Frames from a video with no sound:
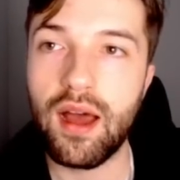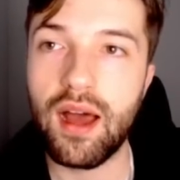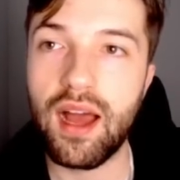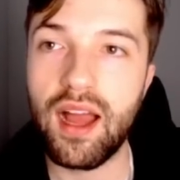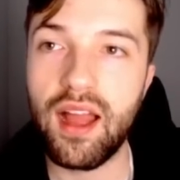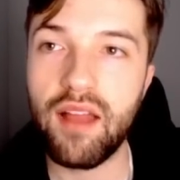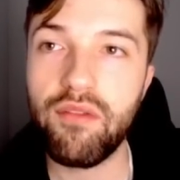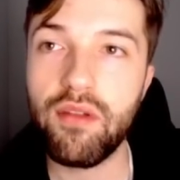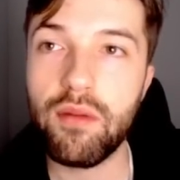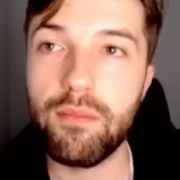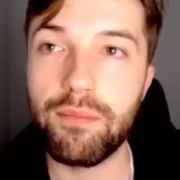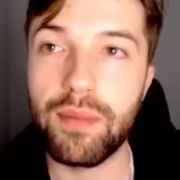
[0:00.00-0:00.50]

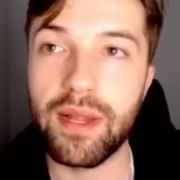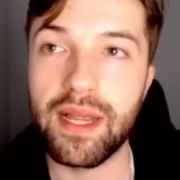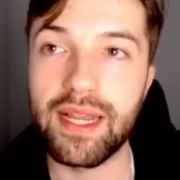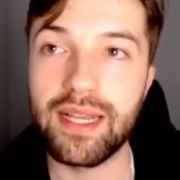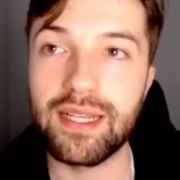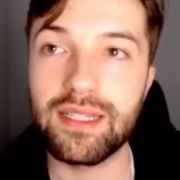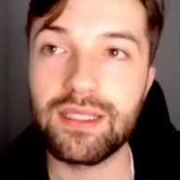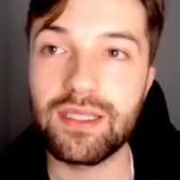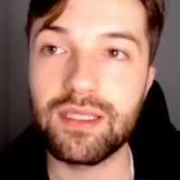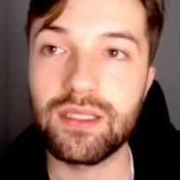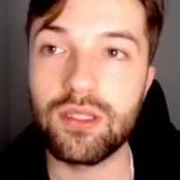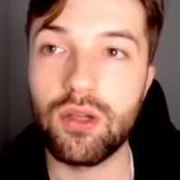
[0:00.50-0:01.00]
Ivan
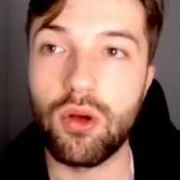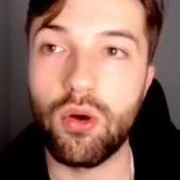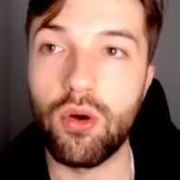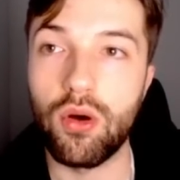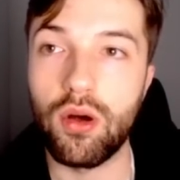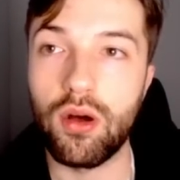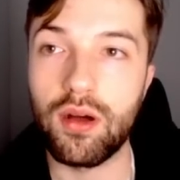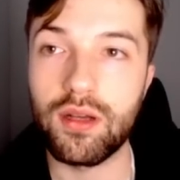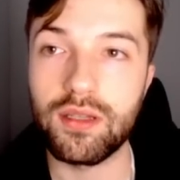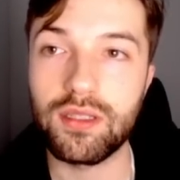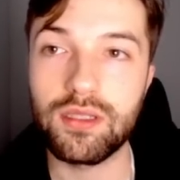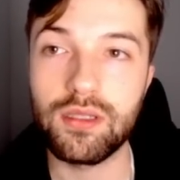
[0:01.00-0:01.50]
Pace is
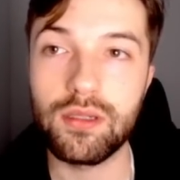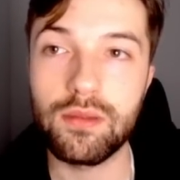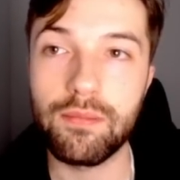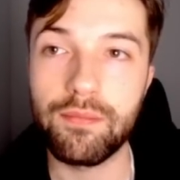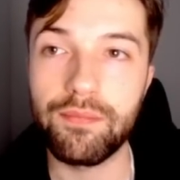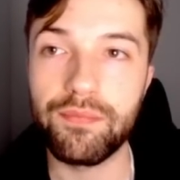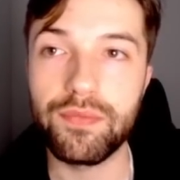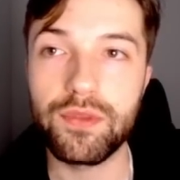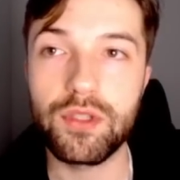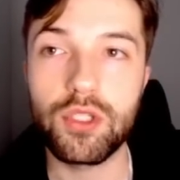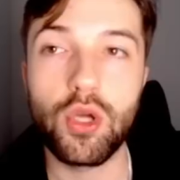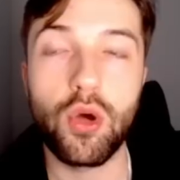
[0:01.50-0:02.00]

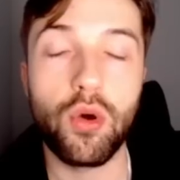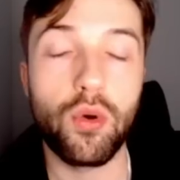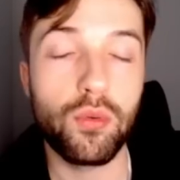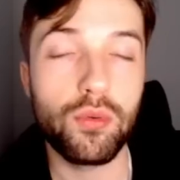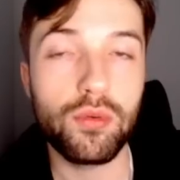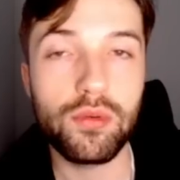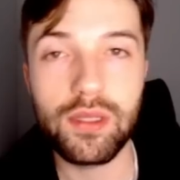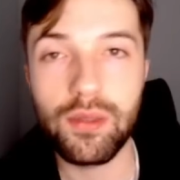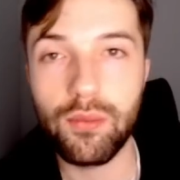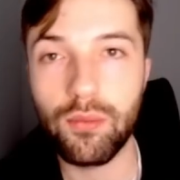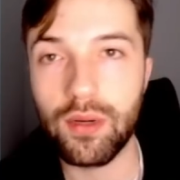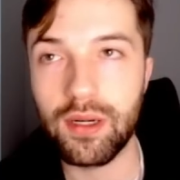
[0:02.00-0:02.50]
awesome.
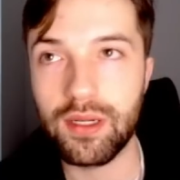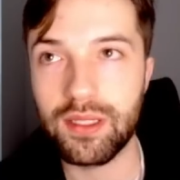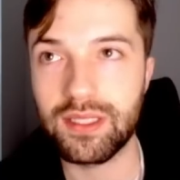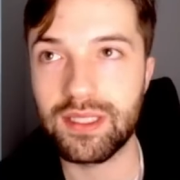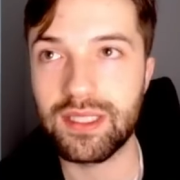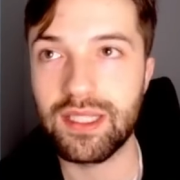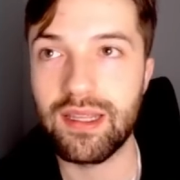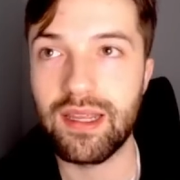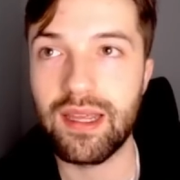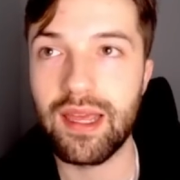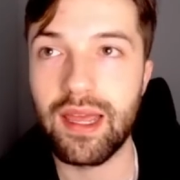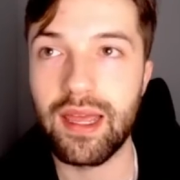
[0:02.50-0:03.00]
Totally want to
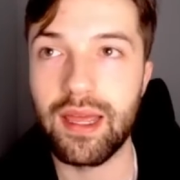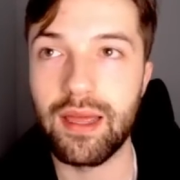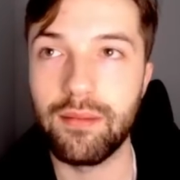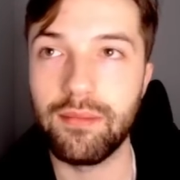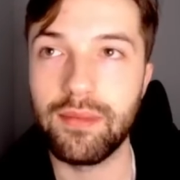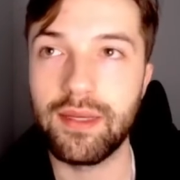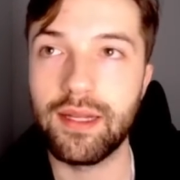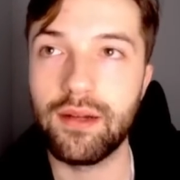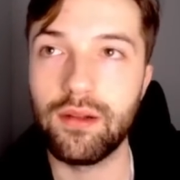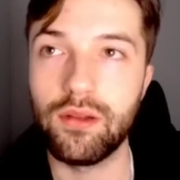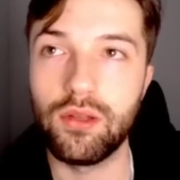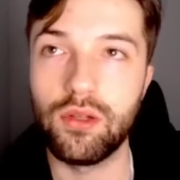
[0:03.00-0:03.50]
see him
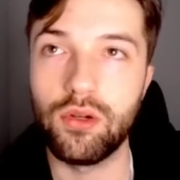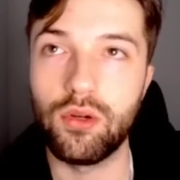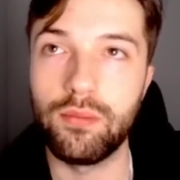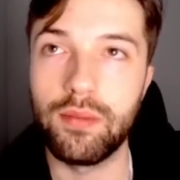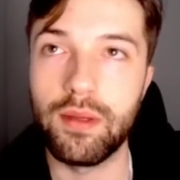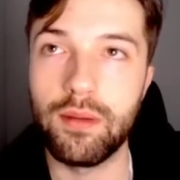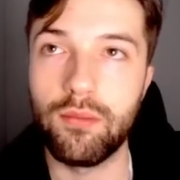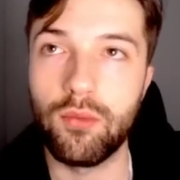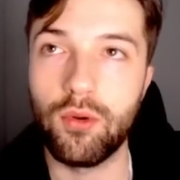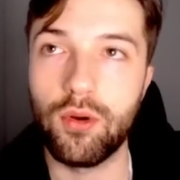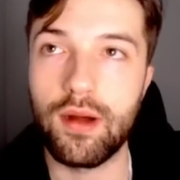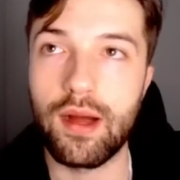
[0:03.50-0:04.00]
get a little
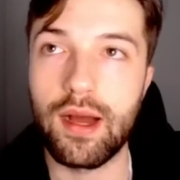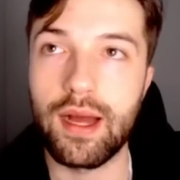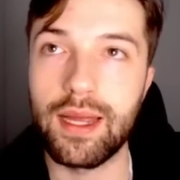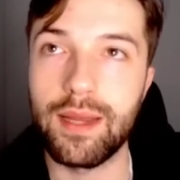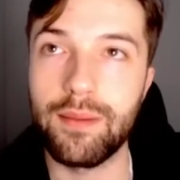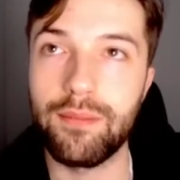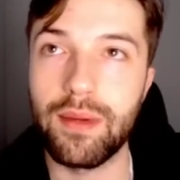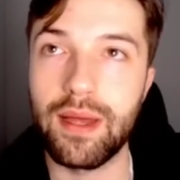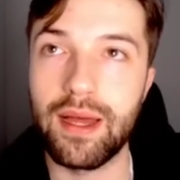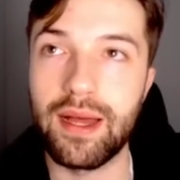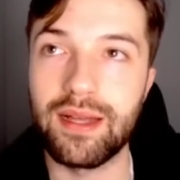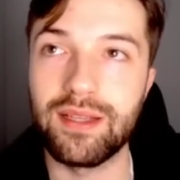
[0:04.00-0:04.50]
bit more
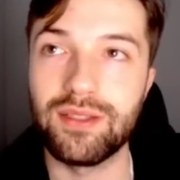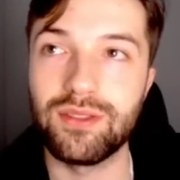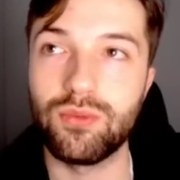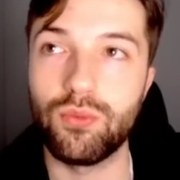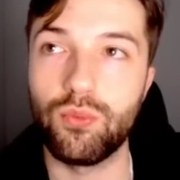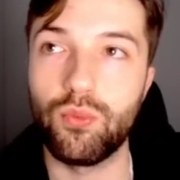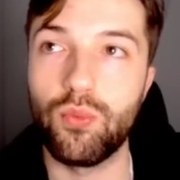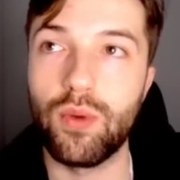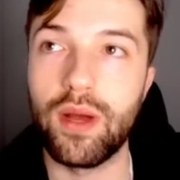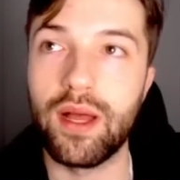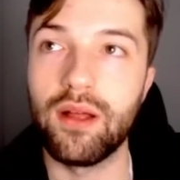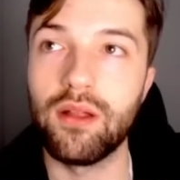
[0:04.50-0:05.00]
hype as
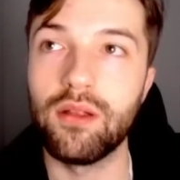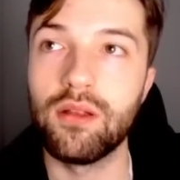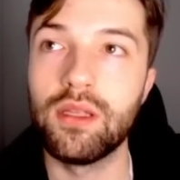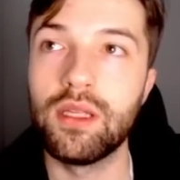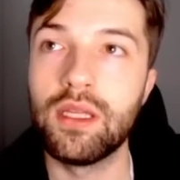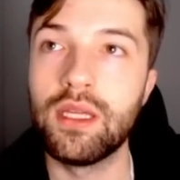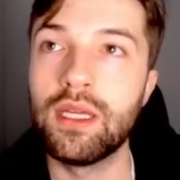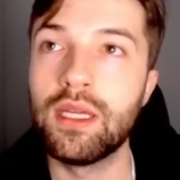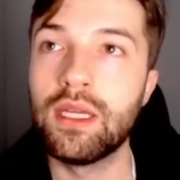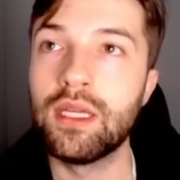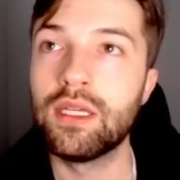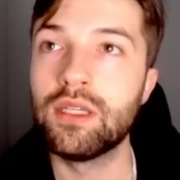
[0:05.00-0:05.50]
well.
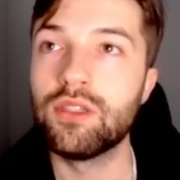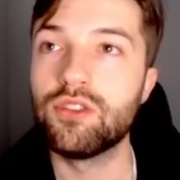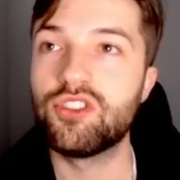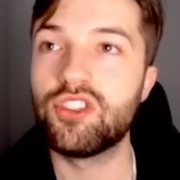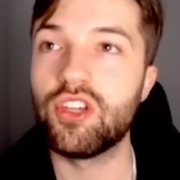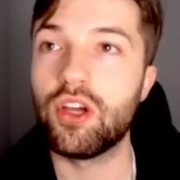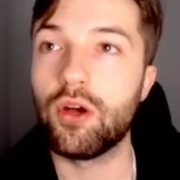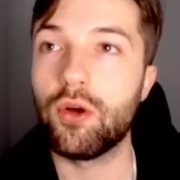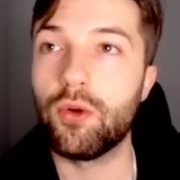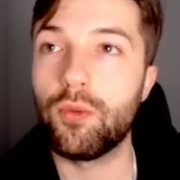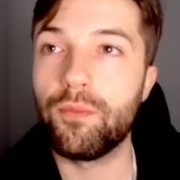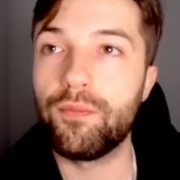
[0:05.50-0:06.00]

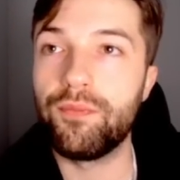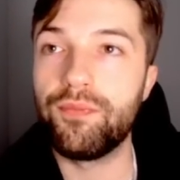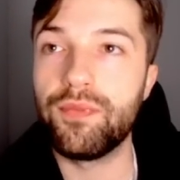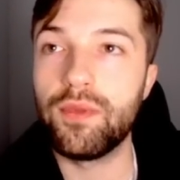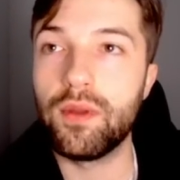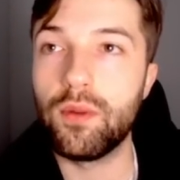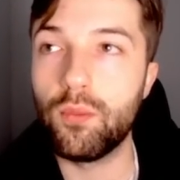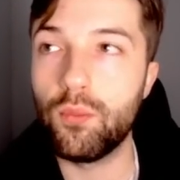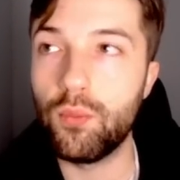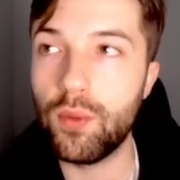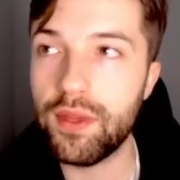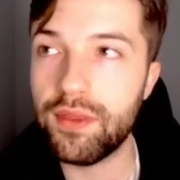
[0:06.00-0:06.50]
So
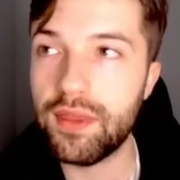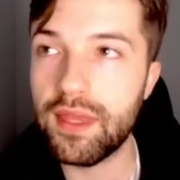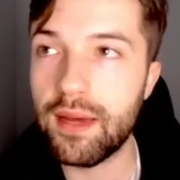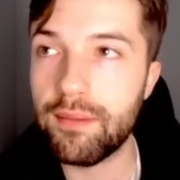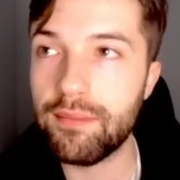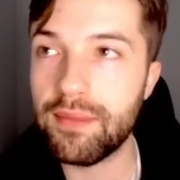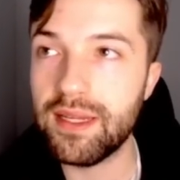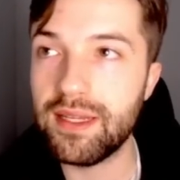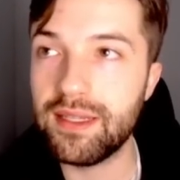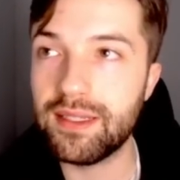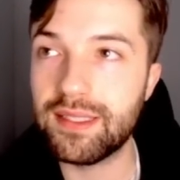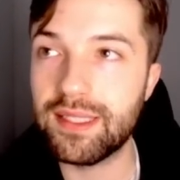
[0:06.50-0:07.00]
with that
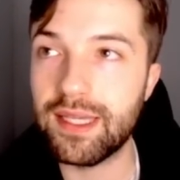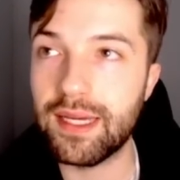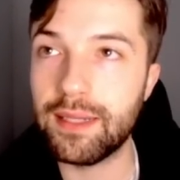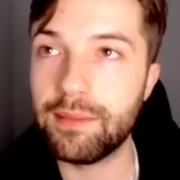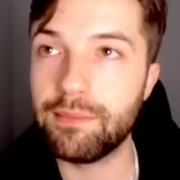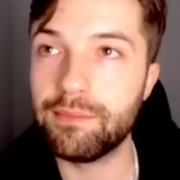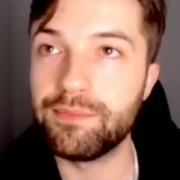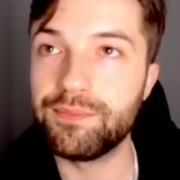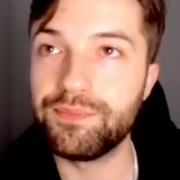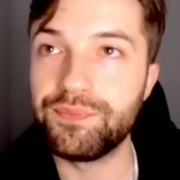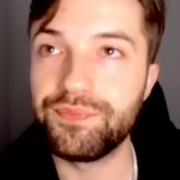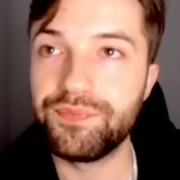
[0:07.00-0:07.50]
being
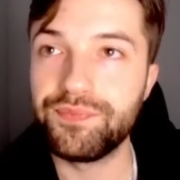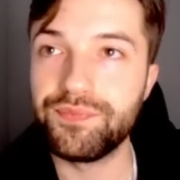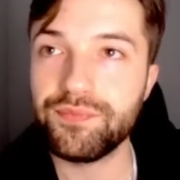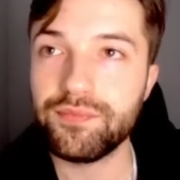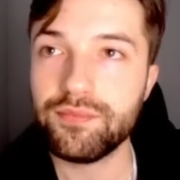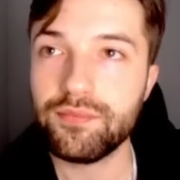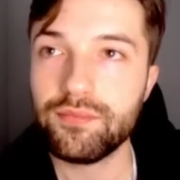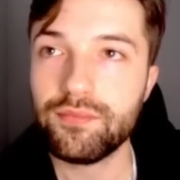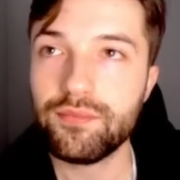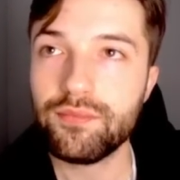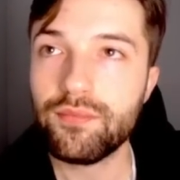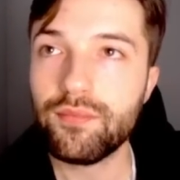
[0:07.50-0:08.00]
said,
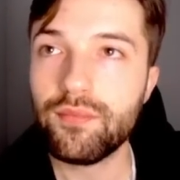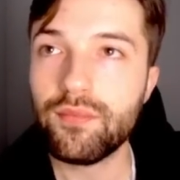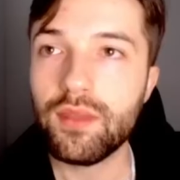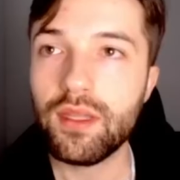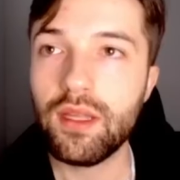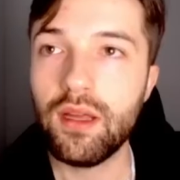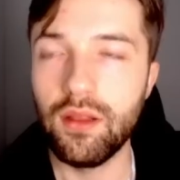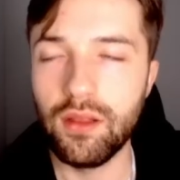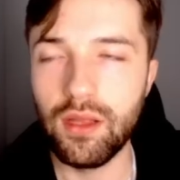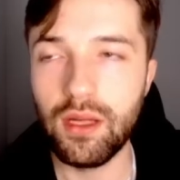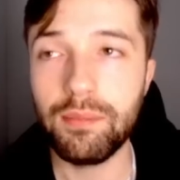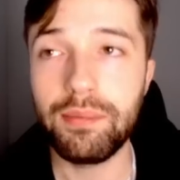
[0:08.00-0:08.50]

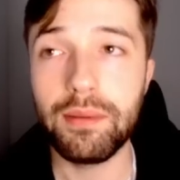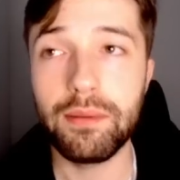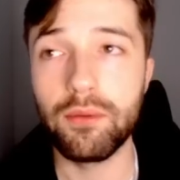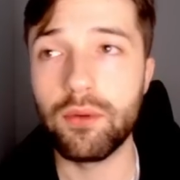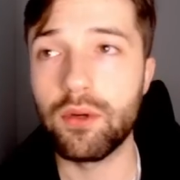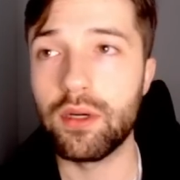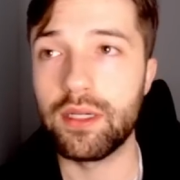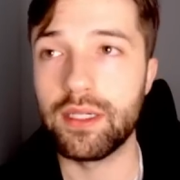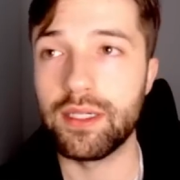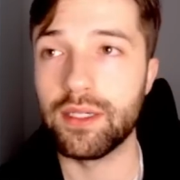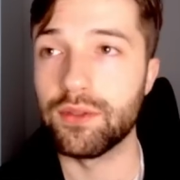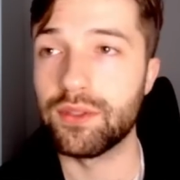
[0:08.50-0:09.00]
a lot of people
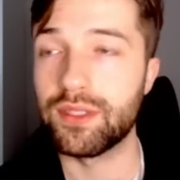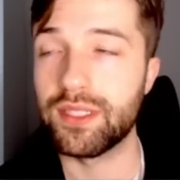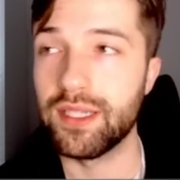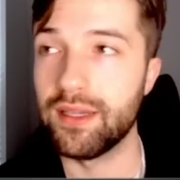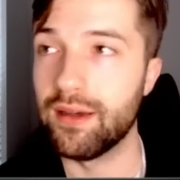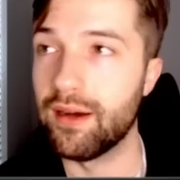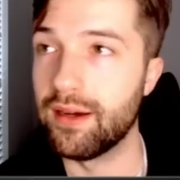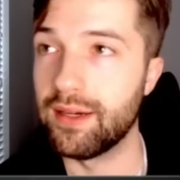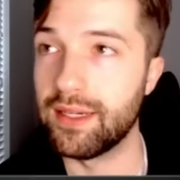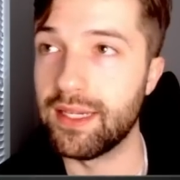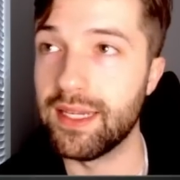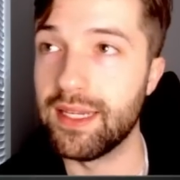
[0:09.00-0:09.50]
want to go see
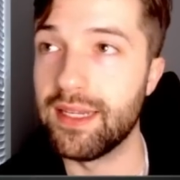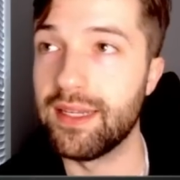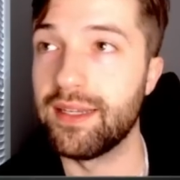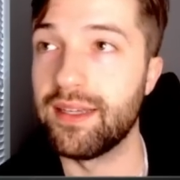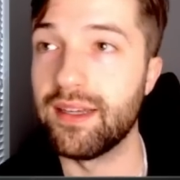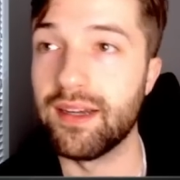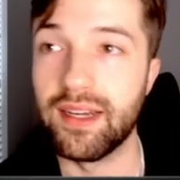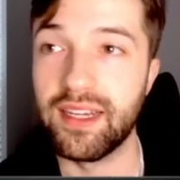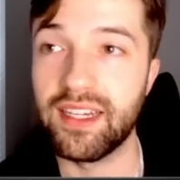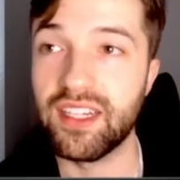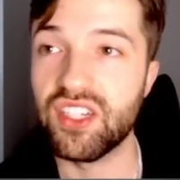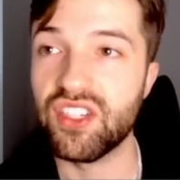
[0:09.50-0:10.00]
Aki
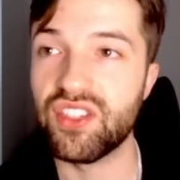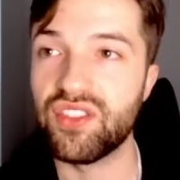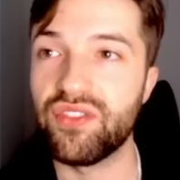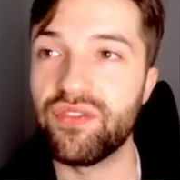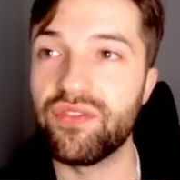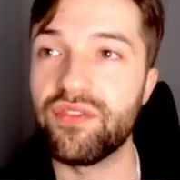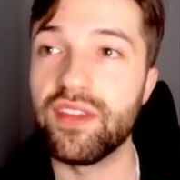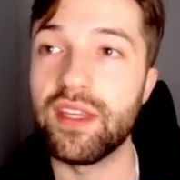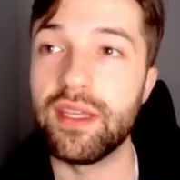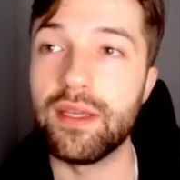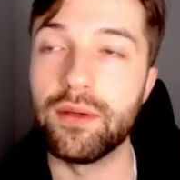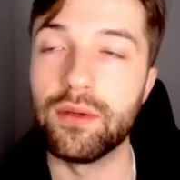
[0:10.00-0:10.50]
Ika. I could
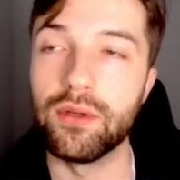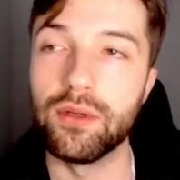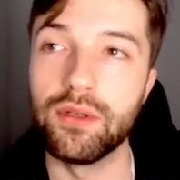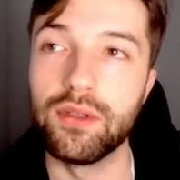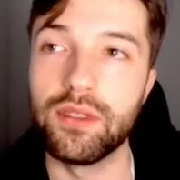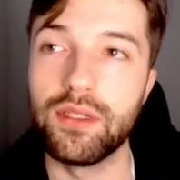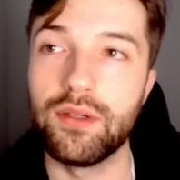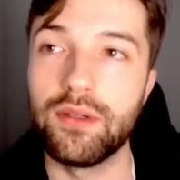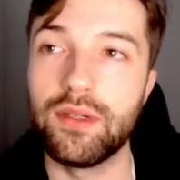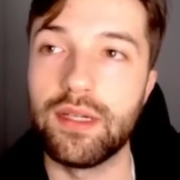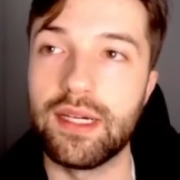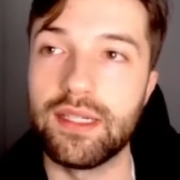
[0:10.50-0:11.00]
just feel
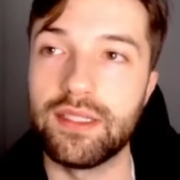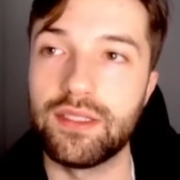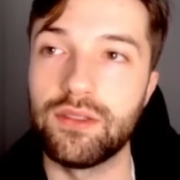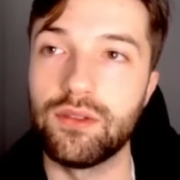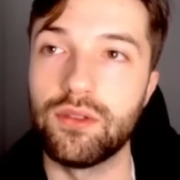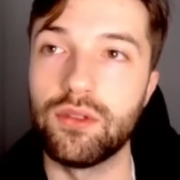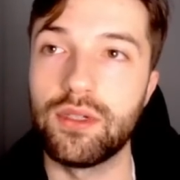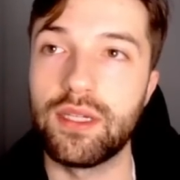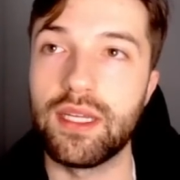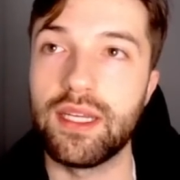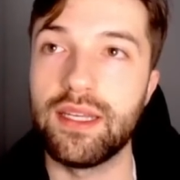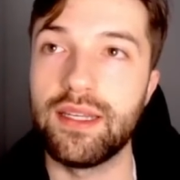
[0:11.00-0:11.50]
you guys
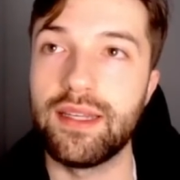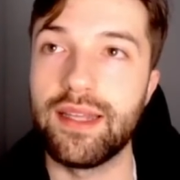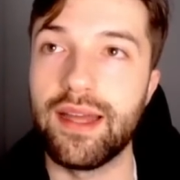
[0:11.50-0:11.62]
looking